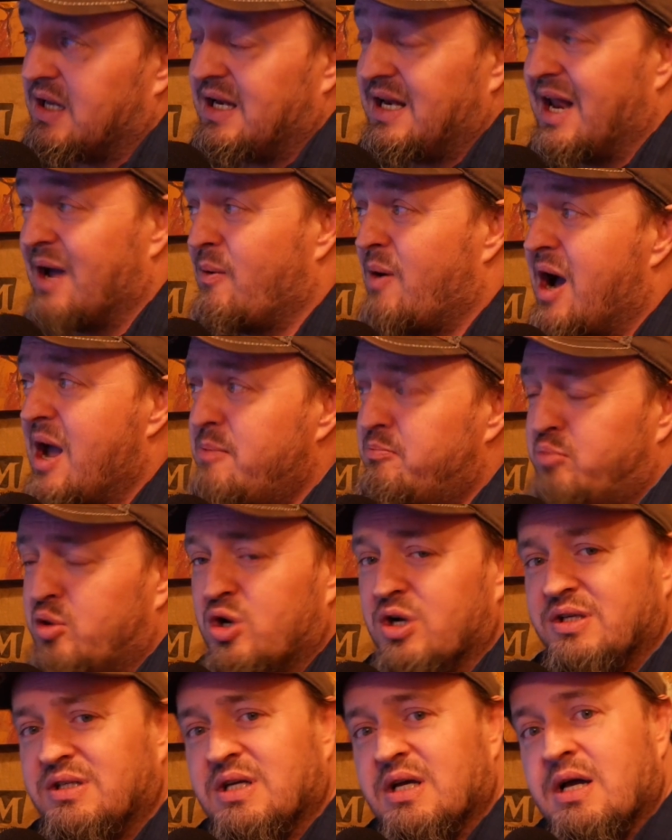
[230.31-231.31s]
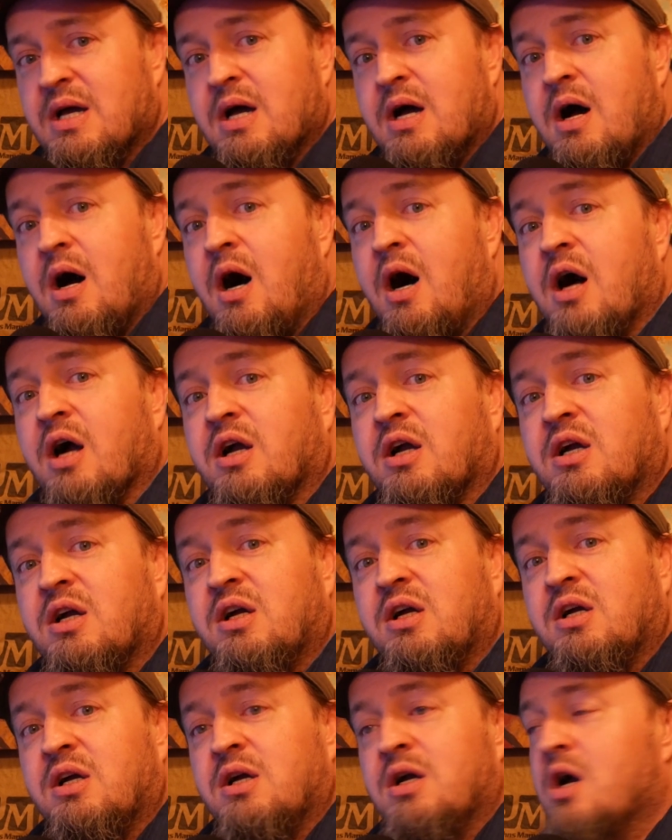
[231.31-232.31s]
Now, I put
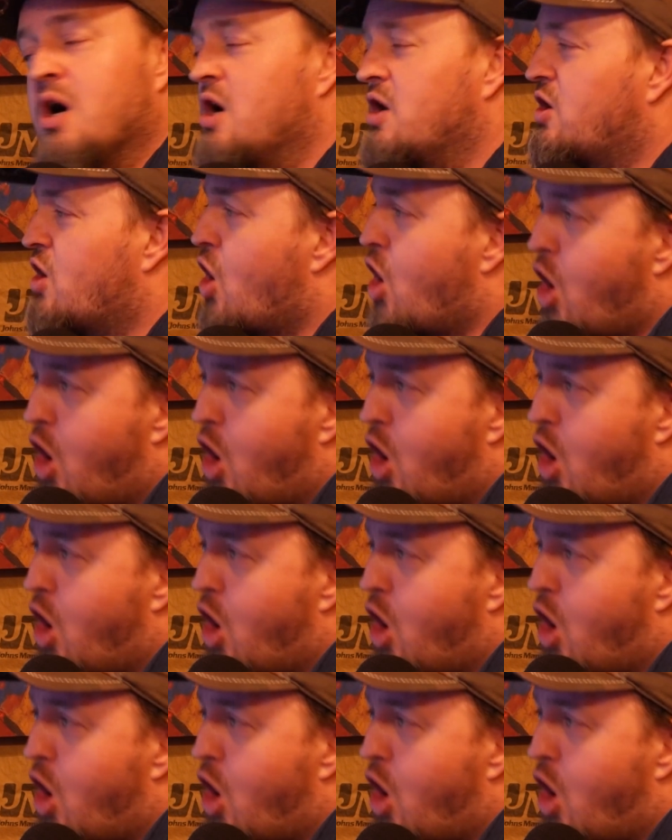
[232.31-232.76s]
an